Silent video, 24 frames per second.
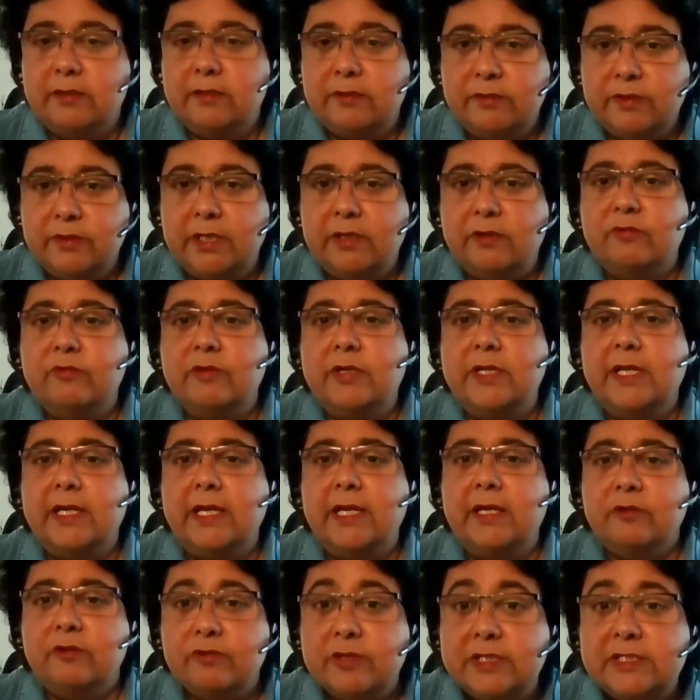
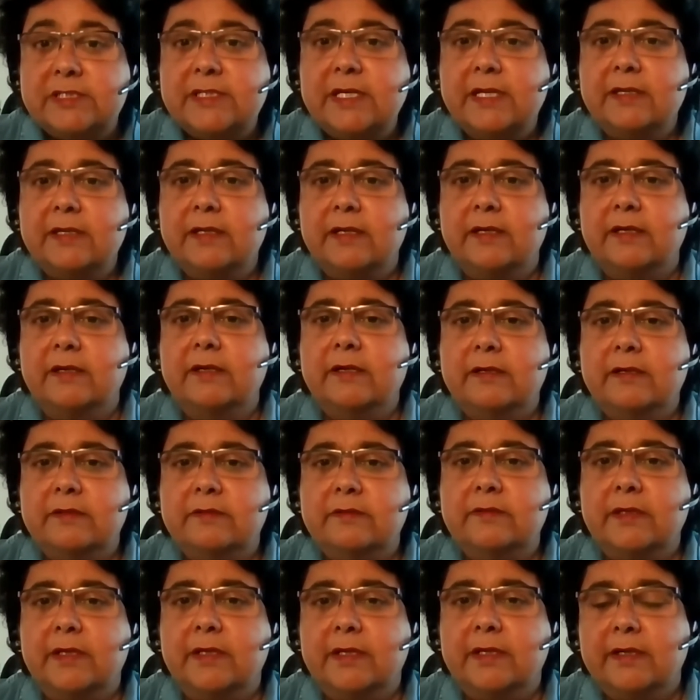increasing
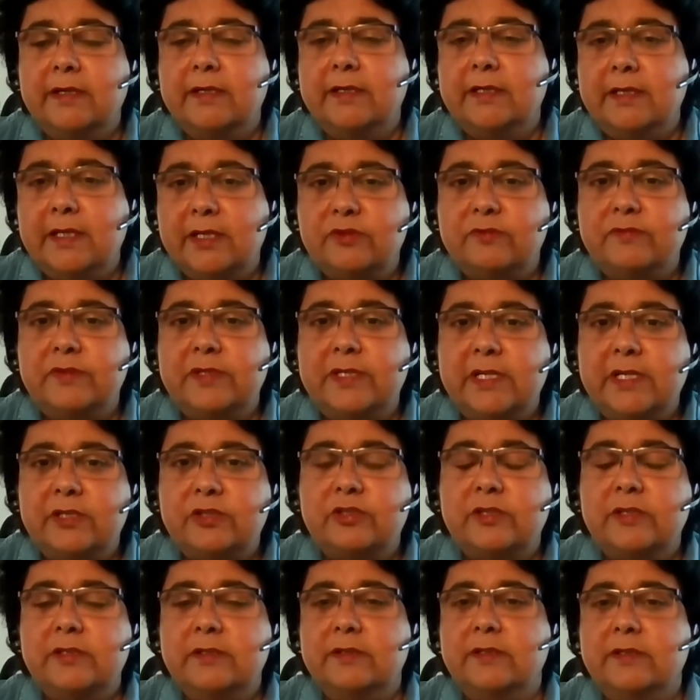
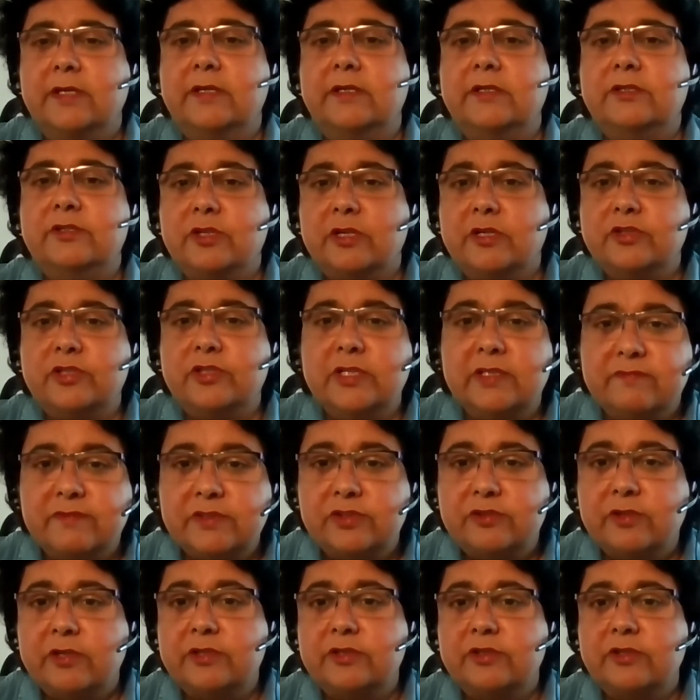electrification charging
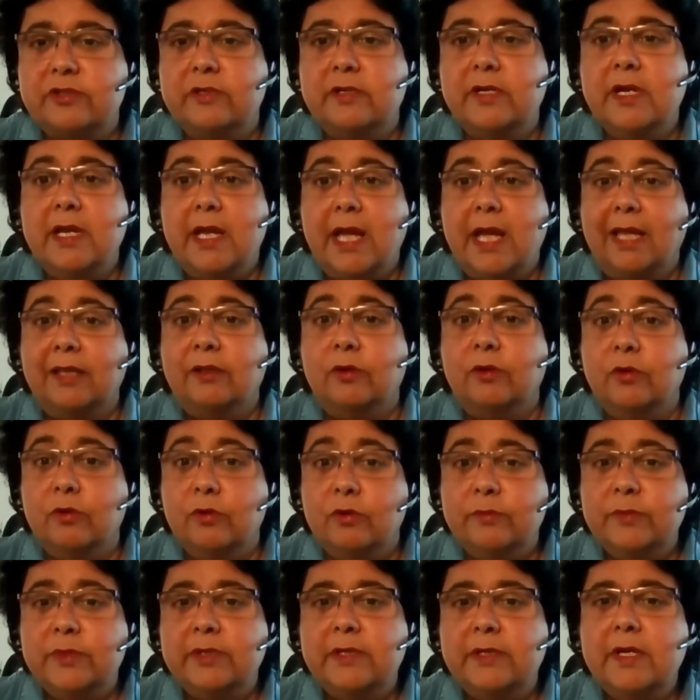infrastructure at
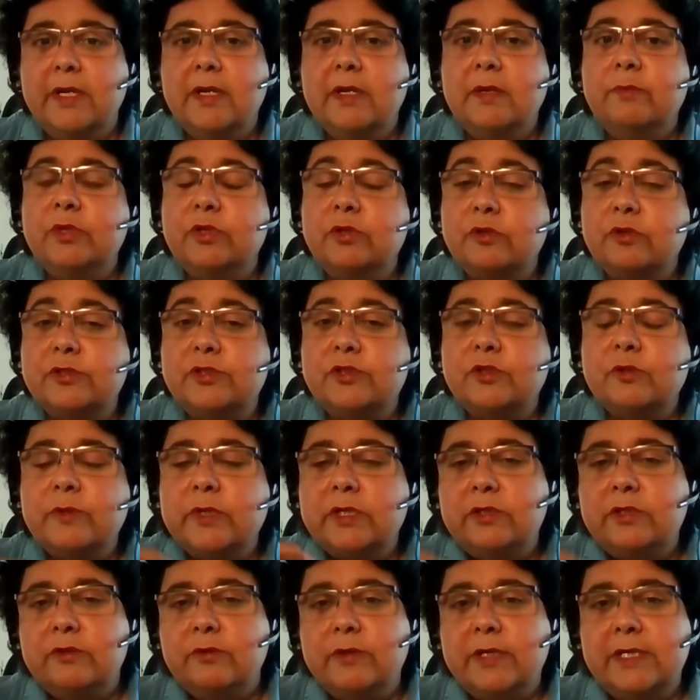home, but also we're
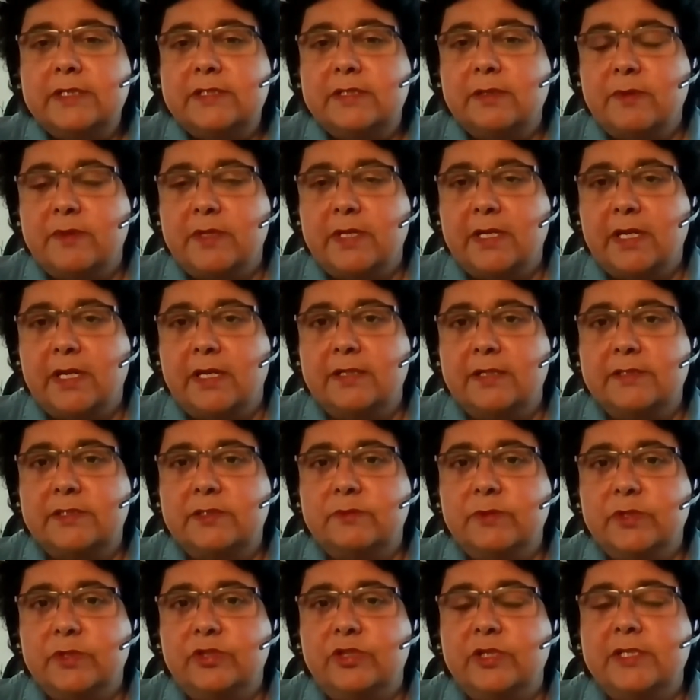doing something else,
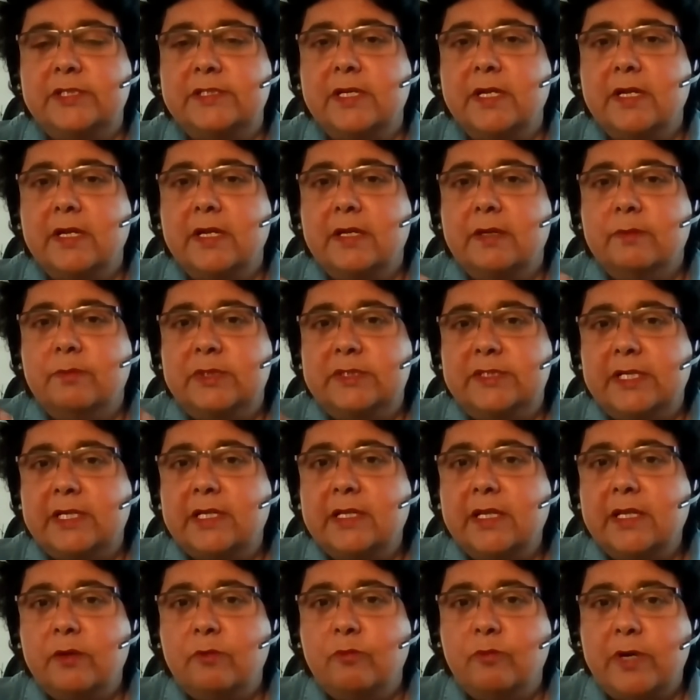which is
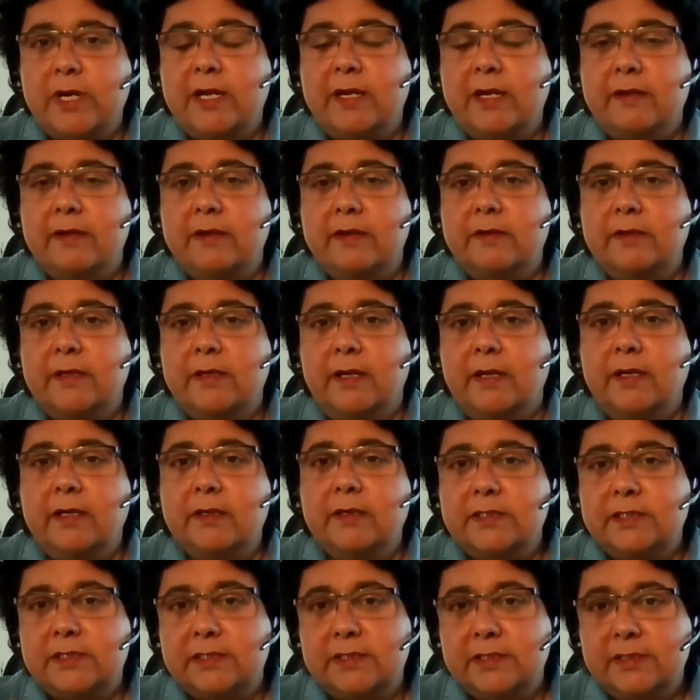particularly where
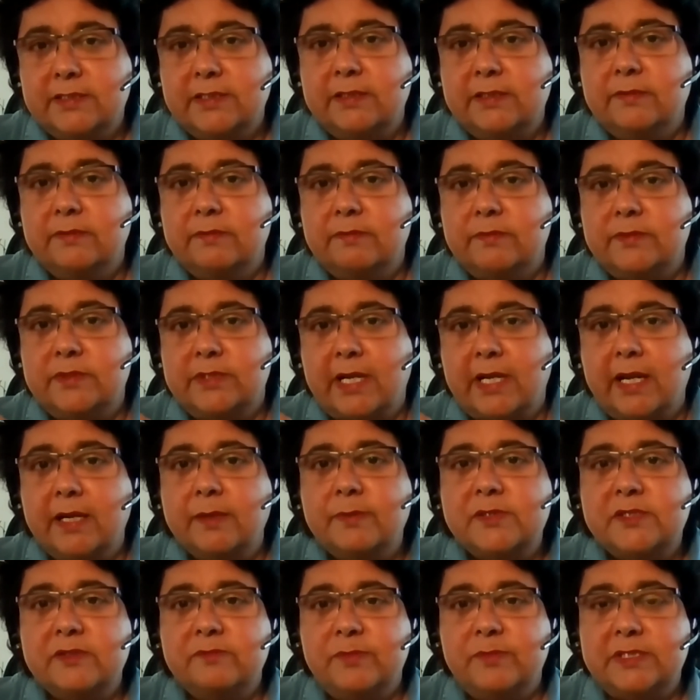certain
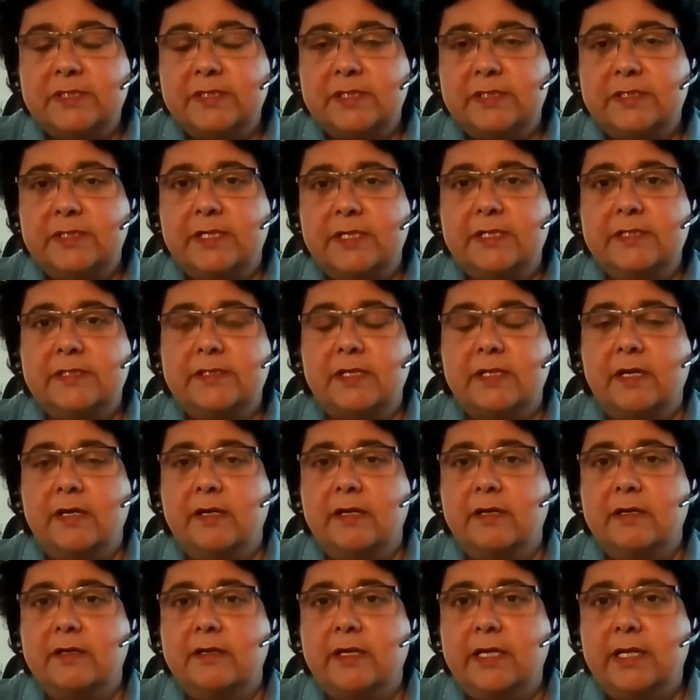types of businesses
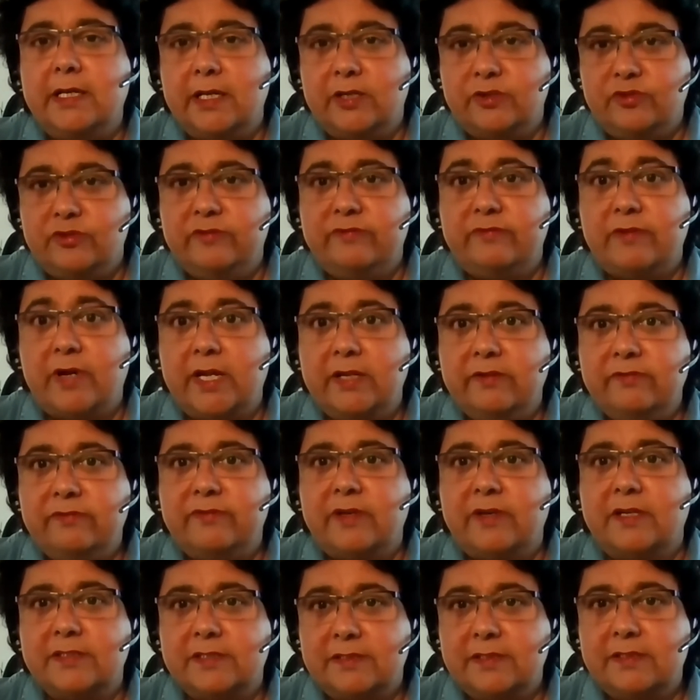are electrifying
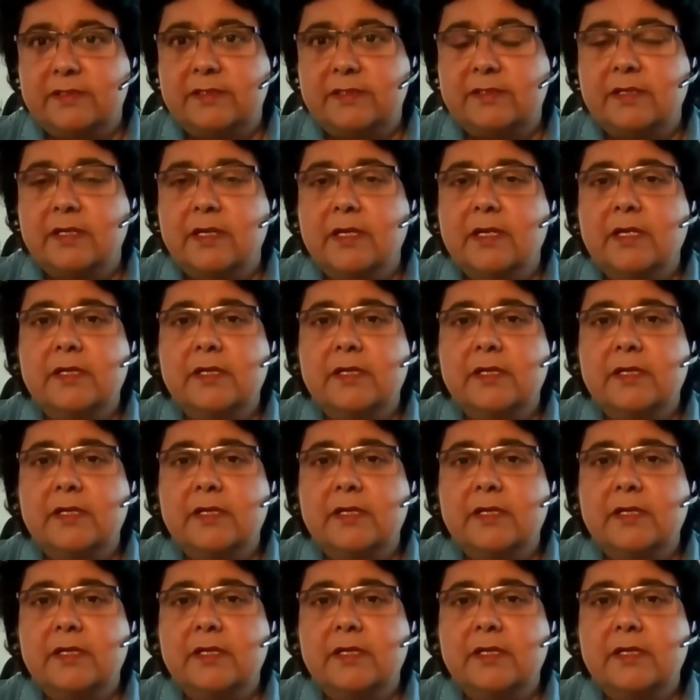fastest.